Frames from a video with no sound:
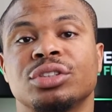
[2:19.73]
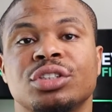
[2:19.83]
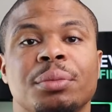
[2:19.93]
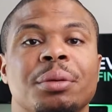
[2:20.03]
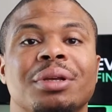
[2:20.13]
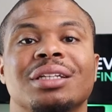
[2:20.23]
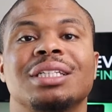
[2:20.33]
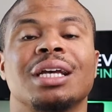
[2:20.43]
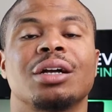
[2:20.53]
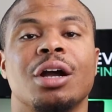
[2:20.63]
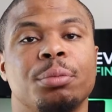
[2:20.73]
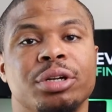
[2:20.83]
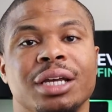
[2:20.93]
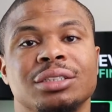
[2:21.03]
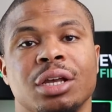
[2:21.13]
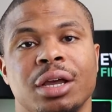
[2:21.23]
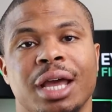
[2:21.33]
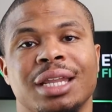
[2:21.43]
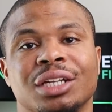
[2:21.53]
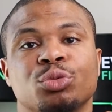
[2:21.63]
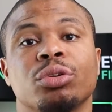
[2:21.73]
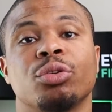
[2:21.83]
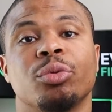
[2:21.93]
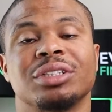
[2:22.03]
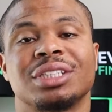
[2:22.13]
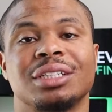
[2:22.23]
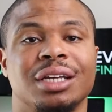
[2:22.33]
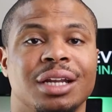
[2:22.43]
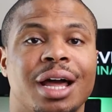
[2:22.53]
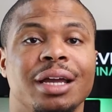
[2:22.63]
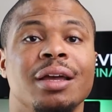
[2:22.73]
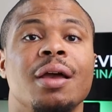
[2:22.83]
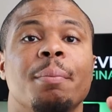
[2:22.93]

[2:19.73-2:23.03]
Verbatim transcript: Some of them can take a couple days, and that's where the risk can lie.